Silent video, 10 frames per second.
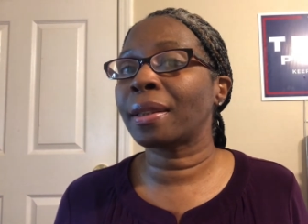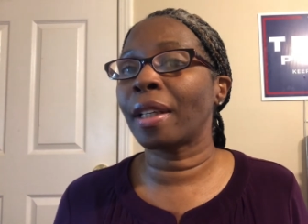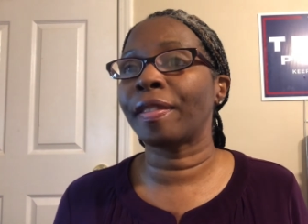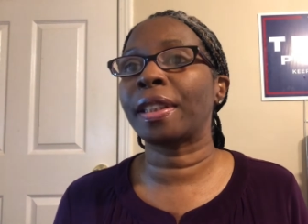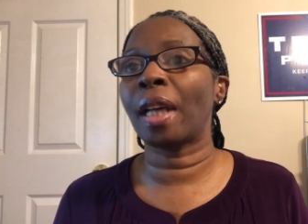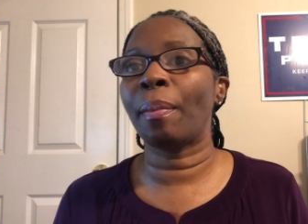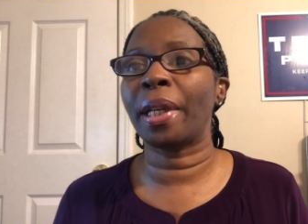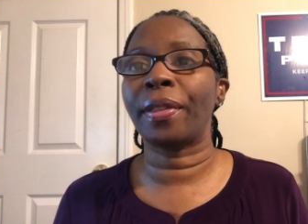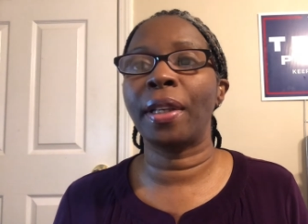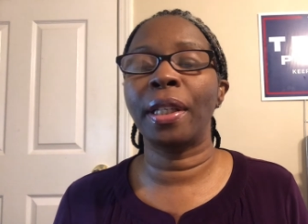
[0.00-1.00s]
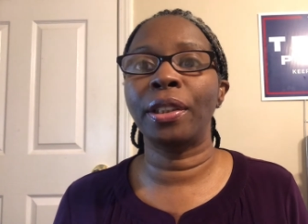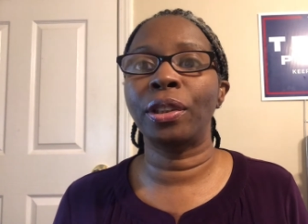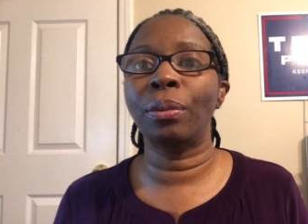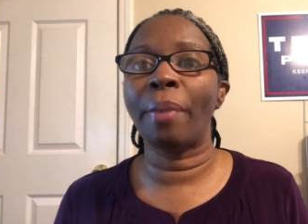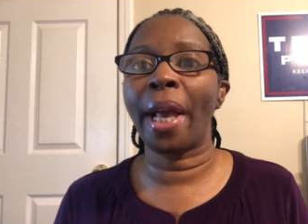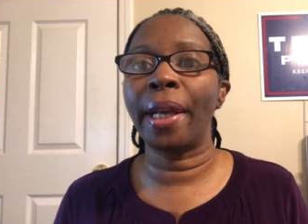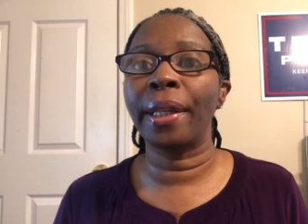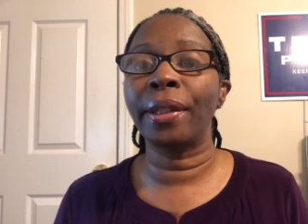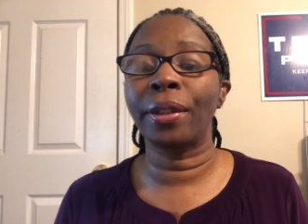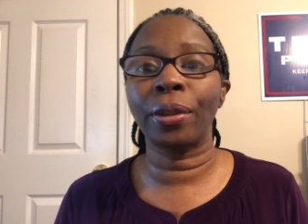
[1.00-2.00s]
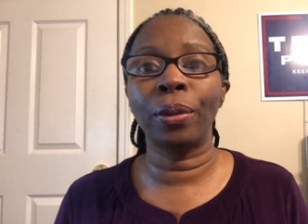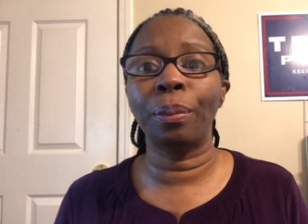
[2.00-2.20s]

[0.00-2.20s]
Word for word: of some of the things you may do,